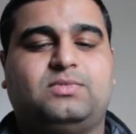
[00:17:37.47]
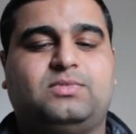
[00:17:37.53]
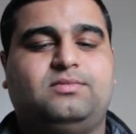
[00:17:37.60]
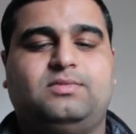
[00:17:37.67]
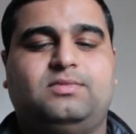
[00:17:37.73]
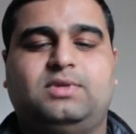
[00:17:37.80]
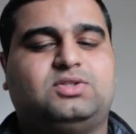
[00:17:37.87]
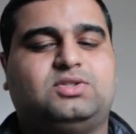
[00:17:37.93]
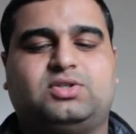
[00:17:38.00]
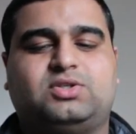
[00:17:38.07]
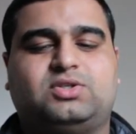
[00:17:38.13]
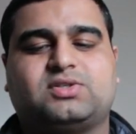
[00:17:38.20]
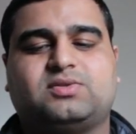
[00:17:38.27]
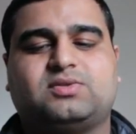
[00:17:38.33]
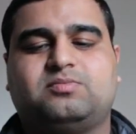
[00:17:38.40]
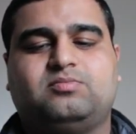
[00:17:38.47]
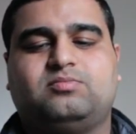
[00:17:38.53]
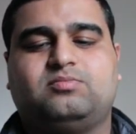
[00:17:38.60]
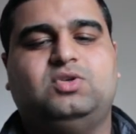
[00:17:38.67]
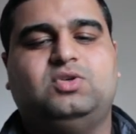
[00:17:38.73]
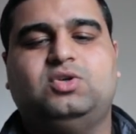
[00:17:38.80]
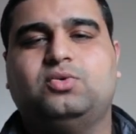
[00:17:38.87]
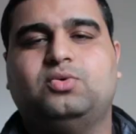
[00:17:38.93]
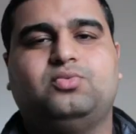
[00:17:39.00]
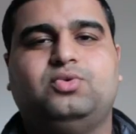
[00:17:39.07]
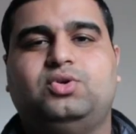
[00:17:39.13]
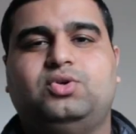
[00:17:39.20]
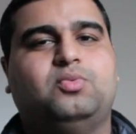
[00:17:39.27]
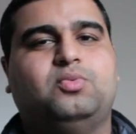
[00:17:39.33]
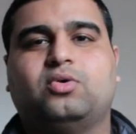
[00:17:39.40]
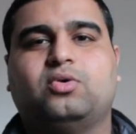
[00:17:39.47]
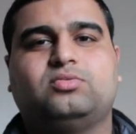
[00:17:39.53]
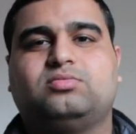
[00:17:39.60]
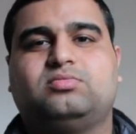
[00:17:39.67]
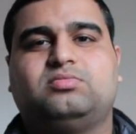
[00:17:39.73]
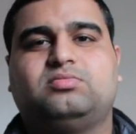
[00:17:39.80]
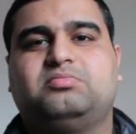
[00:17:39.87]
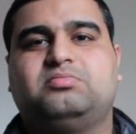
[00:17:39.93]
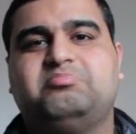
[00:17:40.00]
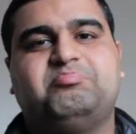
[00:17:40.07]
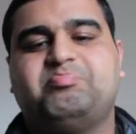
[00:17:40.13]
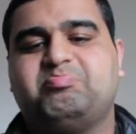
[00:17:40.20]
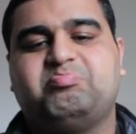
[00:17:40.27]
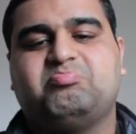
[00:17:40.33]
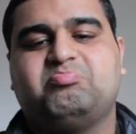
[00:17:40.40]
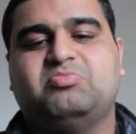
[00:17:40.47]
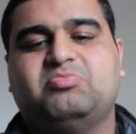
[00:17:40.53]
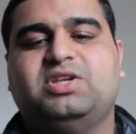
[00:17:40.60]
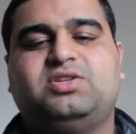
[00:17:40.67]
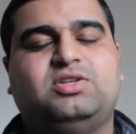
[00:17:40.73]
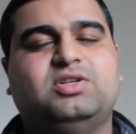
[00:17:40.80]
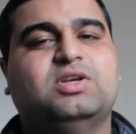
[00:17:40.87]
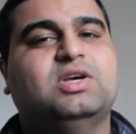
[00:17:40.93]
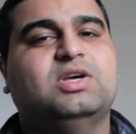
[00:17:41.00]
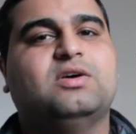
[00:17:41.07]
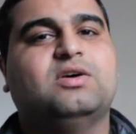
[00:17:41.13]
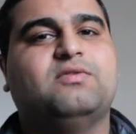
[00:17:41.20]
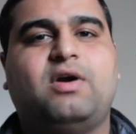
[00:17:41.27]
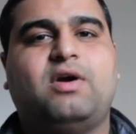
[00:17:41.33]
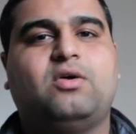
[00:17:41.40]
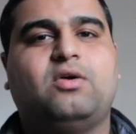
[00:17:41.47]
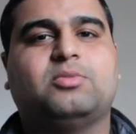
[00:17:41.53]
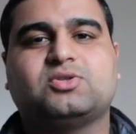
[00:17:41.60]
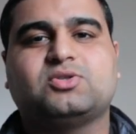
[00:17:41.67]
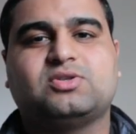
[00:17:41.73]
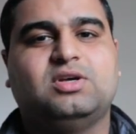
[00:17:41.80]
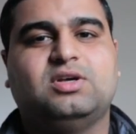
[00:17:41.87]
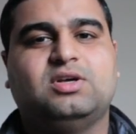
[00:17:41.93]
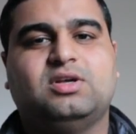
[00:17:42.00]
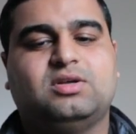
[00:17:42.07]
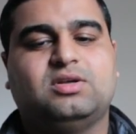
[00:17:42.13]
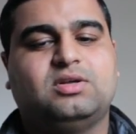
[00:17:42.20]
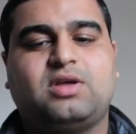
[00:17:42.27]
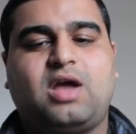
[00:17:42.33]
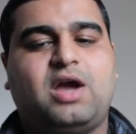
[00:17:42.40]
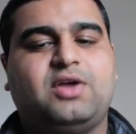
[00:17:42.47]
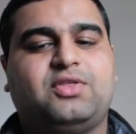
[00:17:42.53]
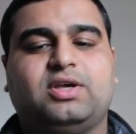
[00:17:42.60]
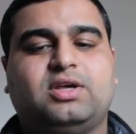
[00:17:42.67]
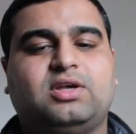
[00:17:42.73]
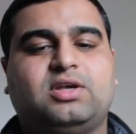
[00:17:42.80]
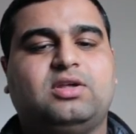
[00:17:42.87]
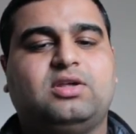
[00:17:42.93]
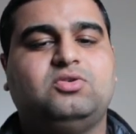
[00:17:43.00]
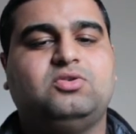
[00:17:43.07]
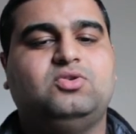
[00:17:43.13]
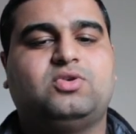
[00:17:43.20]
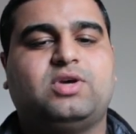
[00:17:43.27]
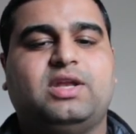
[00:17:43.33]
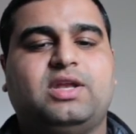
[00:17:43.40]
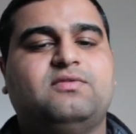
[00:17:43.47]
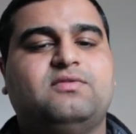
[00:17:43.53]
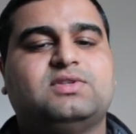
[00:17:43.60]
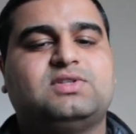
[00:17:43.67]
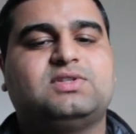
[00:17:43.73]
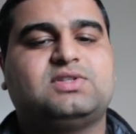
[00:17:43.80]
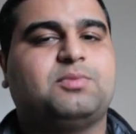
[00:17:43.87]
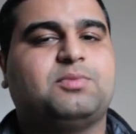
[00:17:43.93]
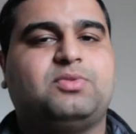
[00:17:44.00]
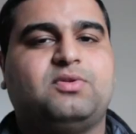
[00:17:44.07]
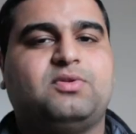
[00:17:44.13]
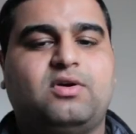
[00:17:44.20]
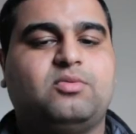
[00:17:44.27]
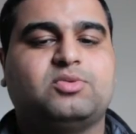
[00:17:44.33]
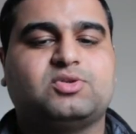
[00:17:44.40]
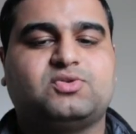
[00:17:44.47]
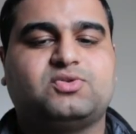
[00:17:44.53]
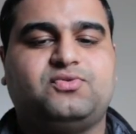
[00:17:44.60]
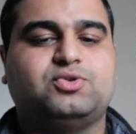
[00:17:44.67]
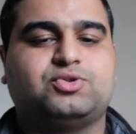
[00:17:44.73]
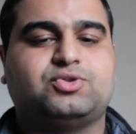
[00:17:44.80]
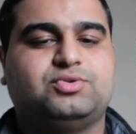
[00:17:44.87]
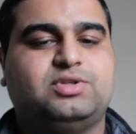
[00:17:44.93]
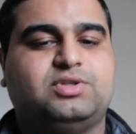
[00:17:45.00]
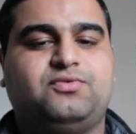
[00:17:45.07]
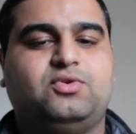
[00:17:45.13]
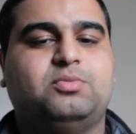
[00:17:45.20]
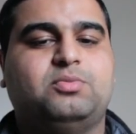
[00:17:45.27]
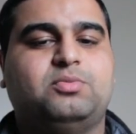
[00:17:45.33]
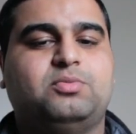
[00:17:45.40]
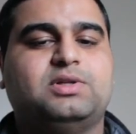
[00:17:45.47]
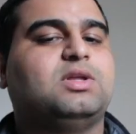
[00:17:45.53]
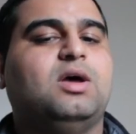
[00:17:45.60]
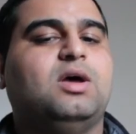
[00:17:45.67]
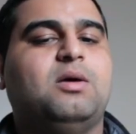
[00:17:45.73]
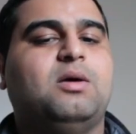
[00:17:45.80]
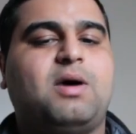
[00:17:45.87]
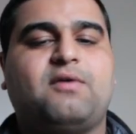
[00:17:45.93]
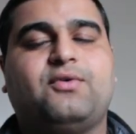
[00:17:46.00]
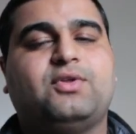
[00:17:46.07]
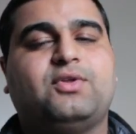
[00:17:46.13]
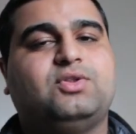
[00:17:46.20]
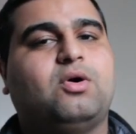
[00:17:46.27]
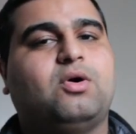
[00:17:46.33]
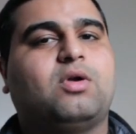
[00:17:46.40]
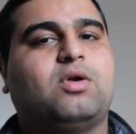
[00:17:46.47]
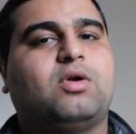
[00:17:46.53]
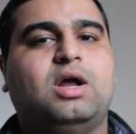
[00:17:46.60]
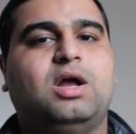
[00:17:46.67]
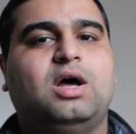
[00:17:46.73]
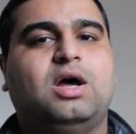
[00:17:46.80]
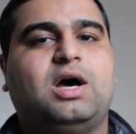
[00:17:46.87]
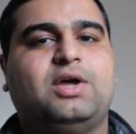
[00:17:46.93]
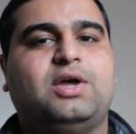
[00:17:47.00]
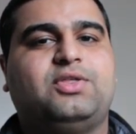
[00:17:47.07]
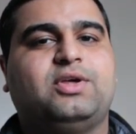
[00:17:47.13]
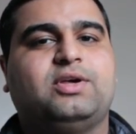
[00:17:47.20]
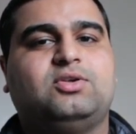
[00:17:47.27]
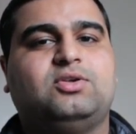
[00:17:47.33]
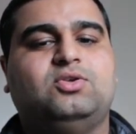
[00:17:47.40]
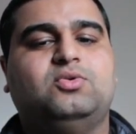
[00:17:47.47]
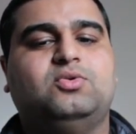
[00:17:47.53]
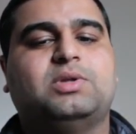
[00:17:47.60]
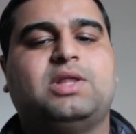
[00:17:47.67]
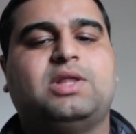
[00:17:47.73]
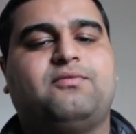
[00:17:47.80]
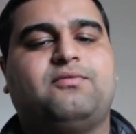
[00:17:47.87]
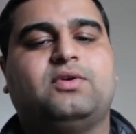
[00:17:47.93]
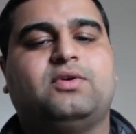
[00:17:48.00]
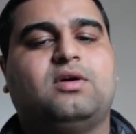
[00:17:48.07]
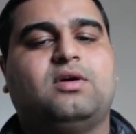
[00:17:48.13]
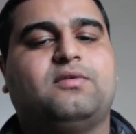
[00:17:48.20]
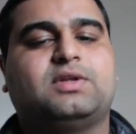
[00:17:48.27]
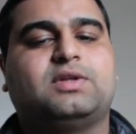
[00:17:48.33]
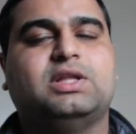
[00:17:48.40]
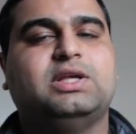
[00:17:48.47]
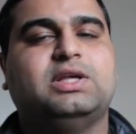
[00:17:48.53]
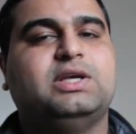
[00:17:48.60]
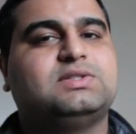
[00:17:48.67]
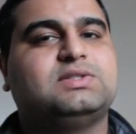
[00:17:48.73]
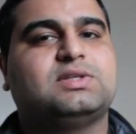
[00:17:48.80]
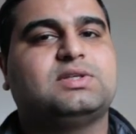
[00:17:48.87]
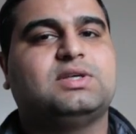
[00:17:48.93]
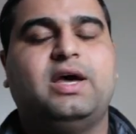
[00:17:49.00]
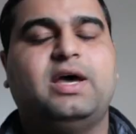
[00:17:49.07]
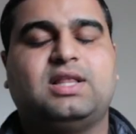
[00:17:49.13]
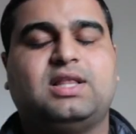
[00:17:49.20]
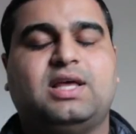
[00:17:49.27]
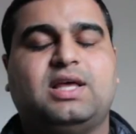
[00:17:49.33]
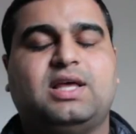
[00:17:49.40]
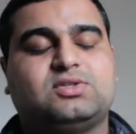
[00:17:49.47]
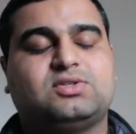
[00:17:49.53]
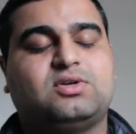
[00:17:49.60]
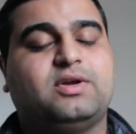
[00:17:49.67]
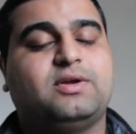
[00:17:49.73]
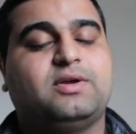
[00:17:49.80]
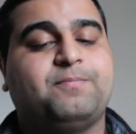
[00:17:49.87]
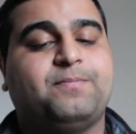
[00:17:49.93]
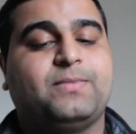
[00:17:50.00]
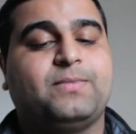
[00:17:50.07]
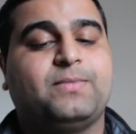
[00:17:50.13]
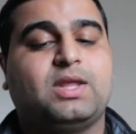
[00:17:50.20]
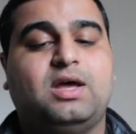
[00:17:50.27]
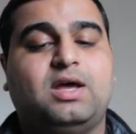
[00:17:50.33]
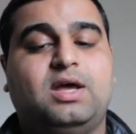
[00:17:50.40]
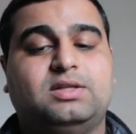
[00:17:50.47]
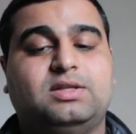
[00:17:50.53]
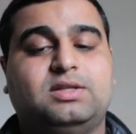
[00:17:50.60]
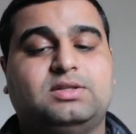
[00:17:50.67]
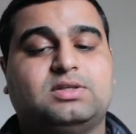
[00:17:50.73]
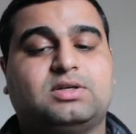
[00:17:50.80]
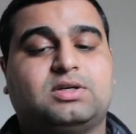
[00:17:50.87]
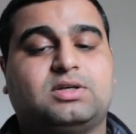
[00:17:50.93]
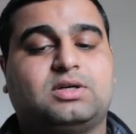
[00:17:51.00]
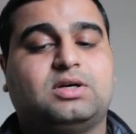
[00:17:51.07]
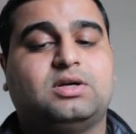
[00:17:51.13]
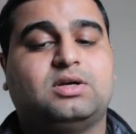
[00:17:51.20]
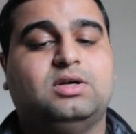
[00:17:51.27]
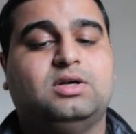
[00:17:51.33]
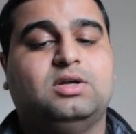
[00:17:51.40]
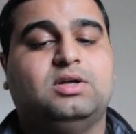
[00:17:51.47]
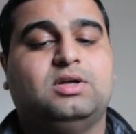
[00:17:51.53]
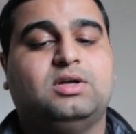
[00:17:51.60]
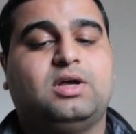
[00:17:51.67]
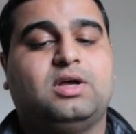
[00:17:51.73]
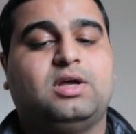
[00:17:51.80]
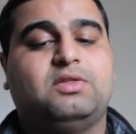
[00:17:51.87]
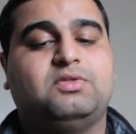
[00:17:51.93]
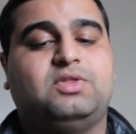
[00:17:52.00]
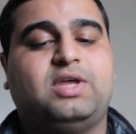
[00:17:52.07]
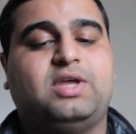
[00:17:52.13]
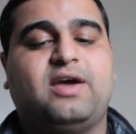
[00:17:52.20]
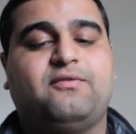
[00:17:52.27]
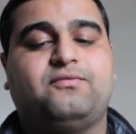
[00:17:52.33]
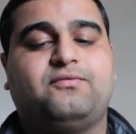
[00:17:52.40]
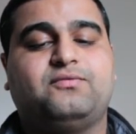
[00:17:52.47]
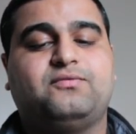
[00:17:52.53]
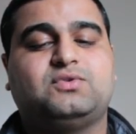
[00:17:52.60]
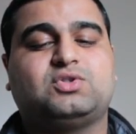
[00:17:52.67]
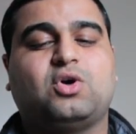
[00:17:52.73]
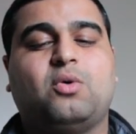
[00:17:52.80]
It's just you won't need Veramos. I think you can even skip the Veramos fusion if you build Marth and Dona. I think you will have enough clans, and they have so